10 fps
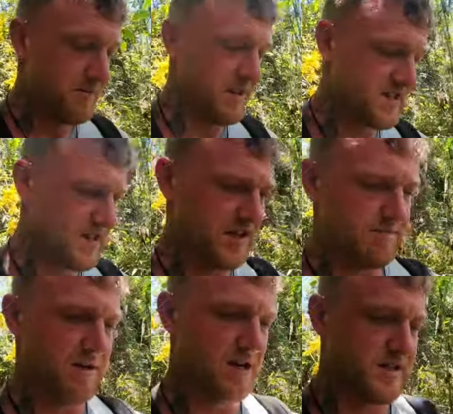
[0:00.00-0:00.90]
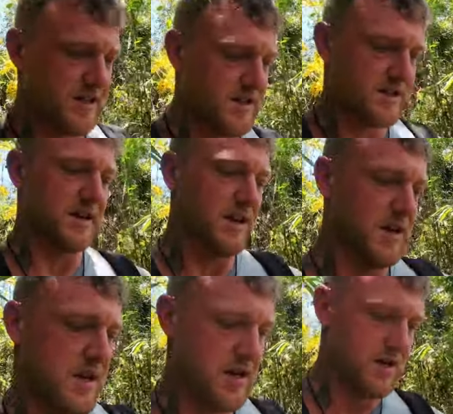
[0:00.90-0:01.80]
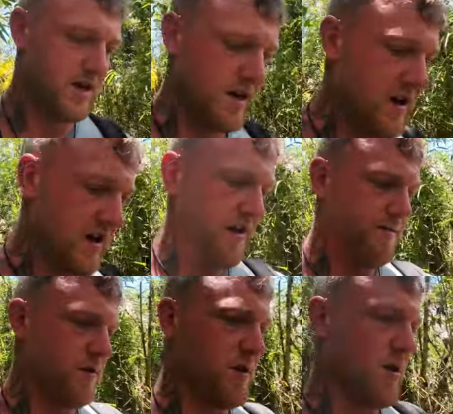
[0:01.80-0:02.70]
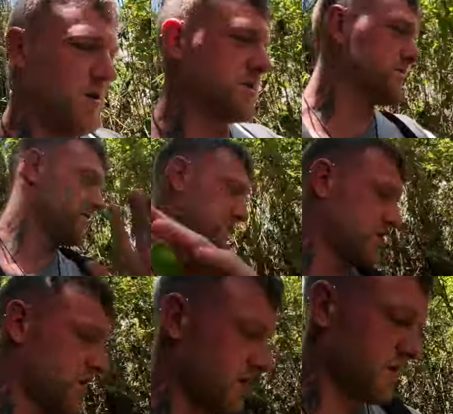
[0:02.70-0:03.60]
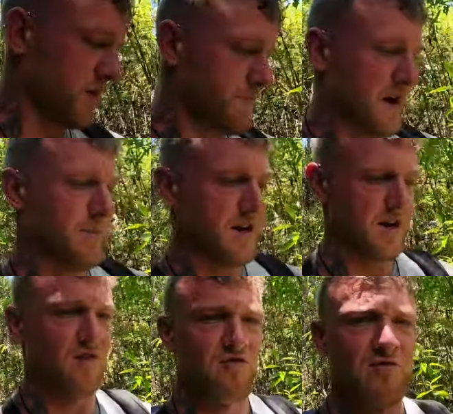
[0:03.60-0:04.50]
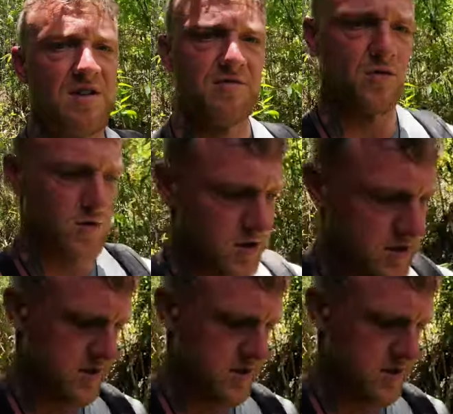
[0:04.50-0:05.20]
But the sun is blasting us today. Very hot. So, back of my neck is red raw.